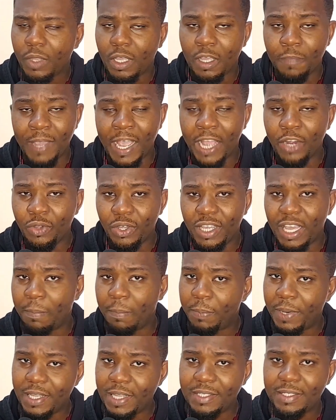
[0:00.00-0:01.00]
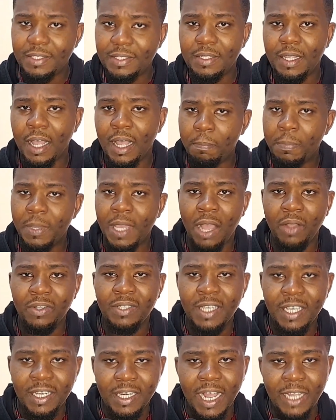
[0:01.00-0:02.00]
if you are new here, please help me
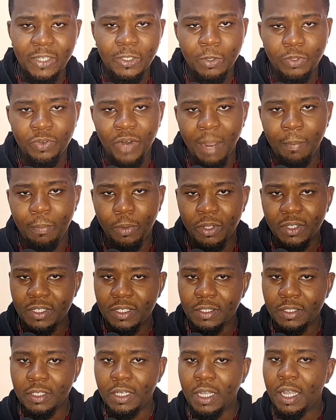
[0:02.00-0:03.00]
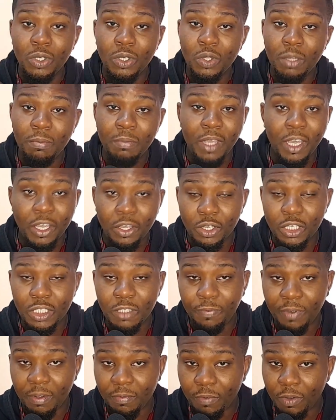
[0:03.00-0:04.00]
out, hit that subscribe button. You're doing me a
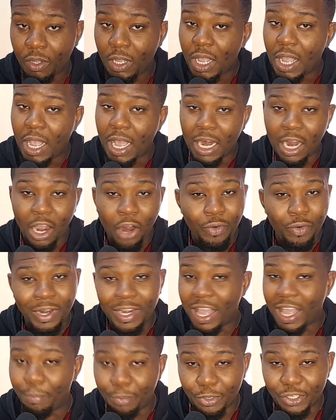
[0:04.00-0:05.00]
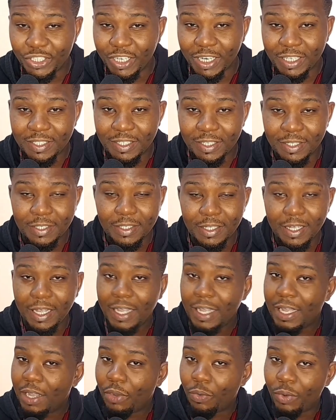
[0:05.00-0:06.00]
huge favor, and I really appreciate it.
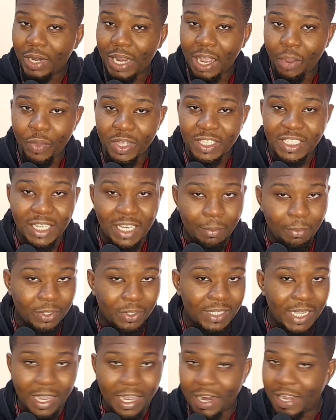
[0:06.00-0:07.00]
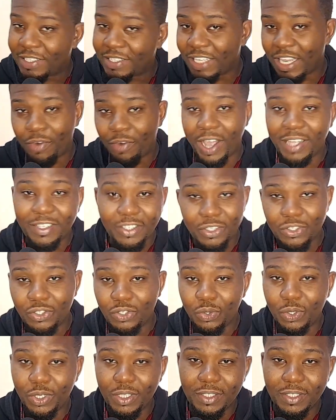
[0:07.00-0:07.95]
Without wasting any more time, let's get right into